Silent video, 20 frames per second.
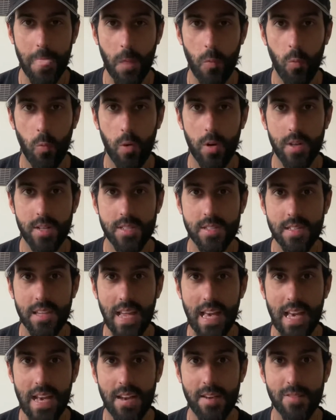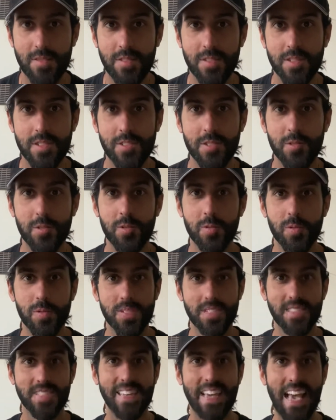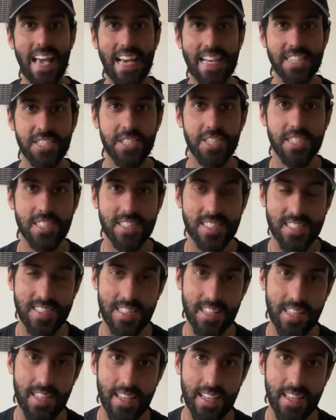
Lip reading: wanting to have the newest gadgets